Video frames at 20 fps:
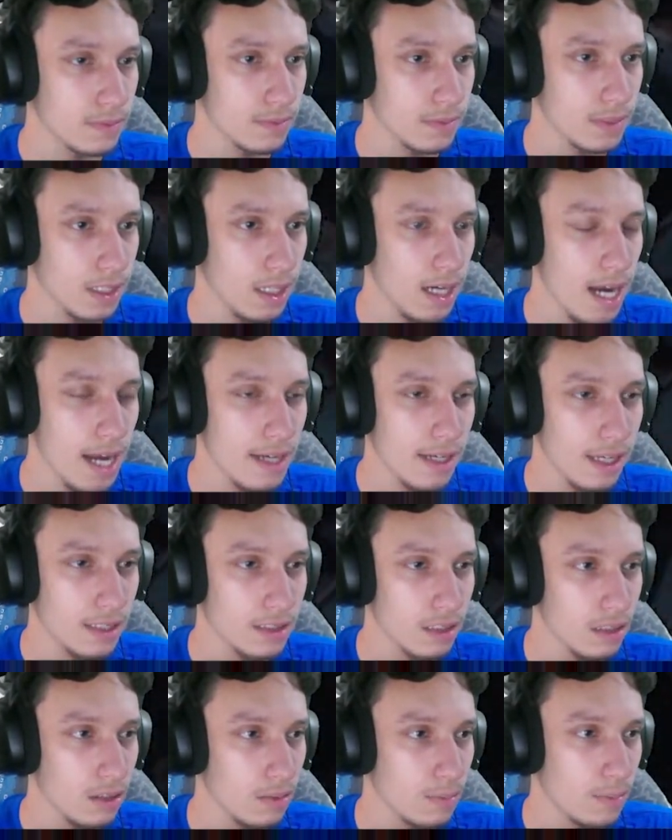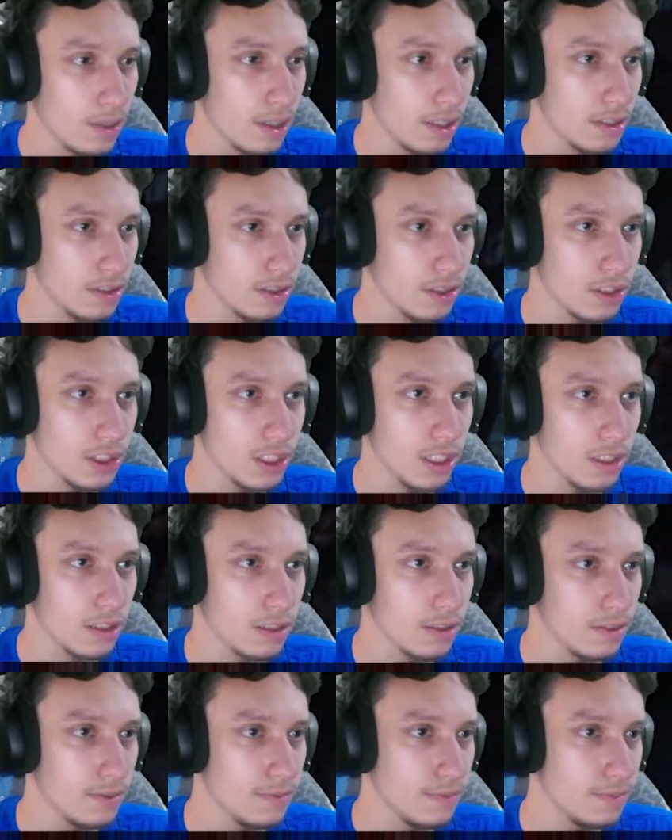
All right, nice little bird just chilling.